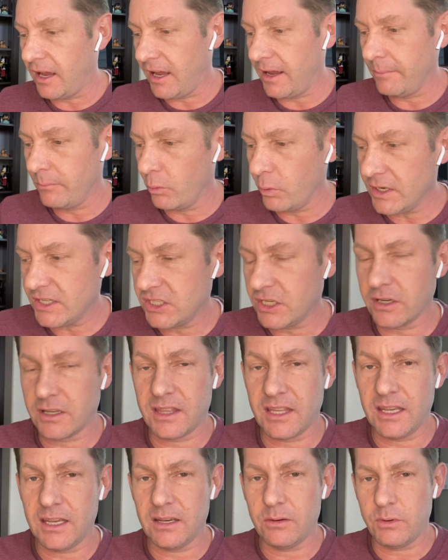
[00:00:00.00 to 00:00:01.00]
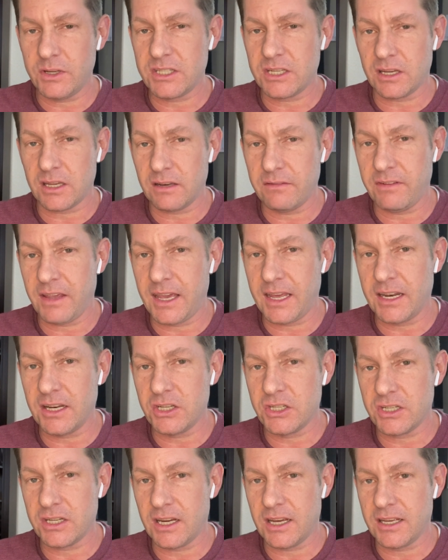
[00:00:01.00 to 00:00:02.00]
We took
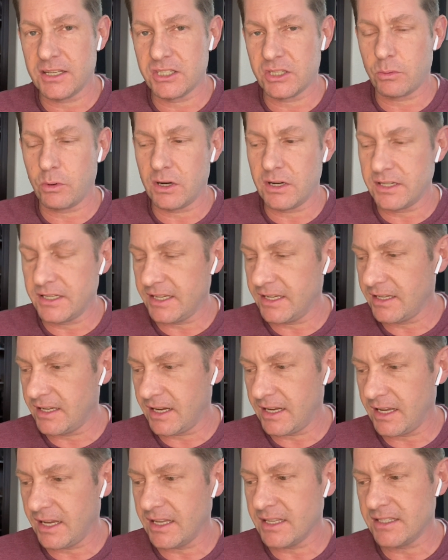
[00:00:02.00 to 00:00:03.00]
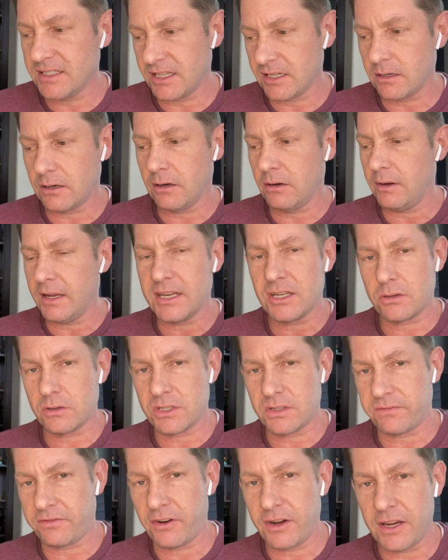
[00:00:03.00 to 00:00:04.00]
advantage. Square did a zero
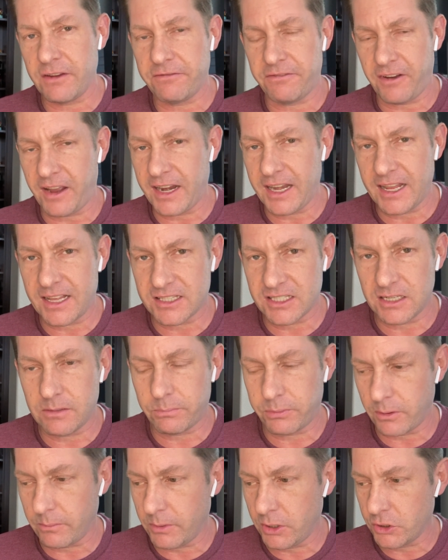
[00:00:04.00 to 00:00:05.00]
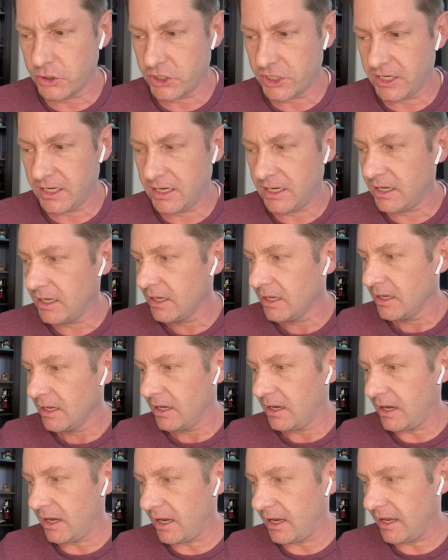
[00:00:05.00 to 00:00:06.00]
interest-free financing promotion,
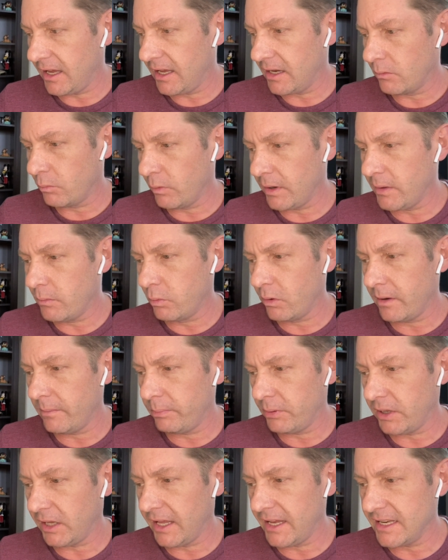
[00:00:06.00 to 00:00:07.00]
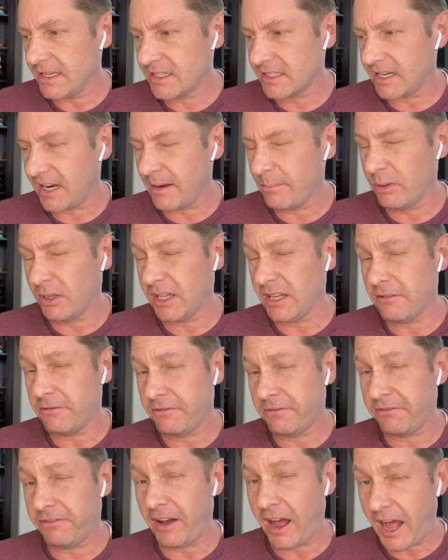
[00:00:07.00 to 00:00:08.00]
and we replaced, I believe,
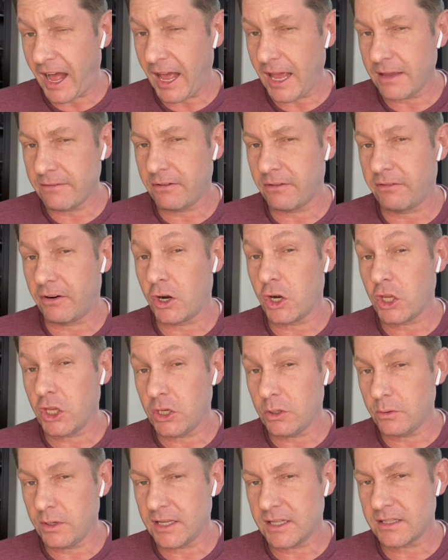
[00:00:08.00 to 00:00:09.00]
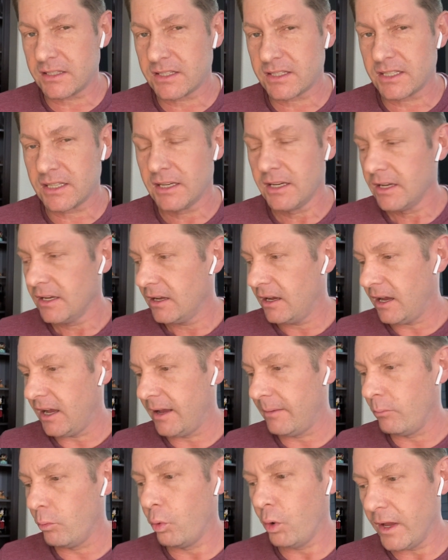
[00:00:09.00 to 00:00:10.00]
5 of our units
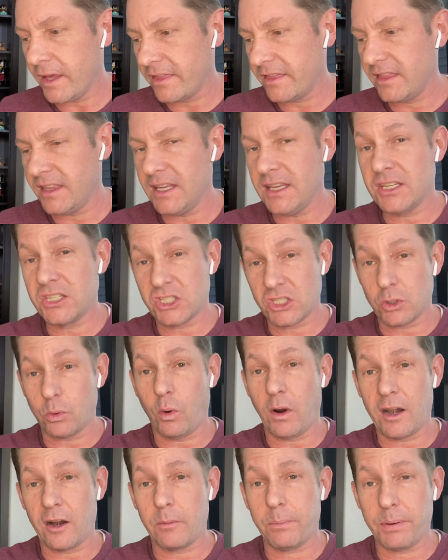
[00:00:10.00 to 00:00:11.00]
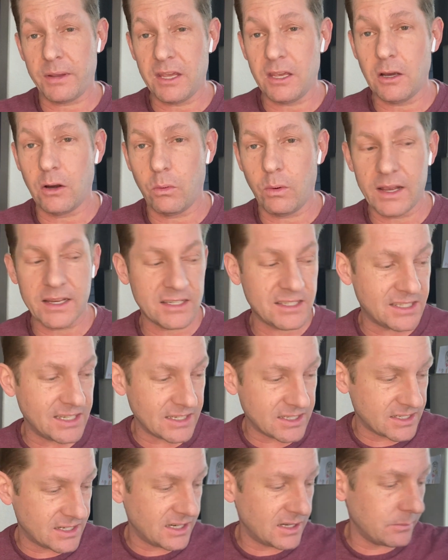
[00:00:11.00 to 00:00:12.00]
with the Square POS
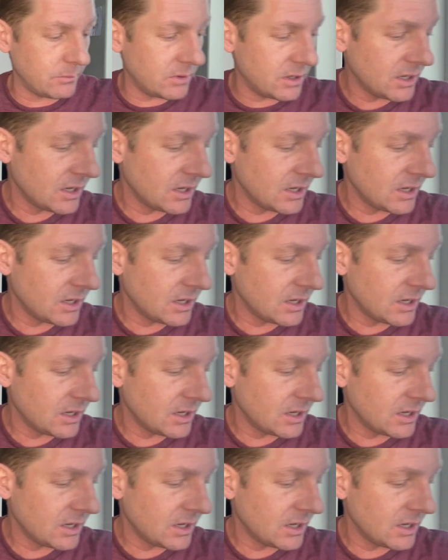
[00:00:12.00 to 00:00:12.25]
system.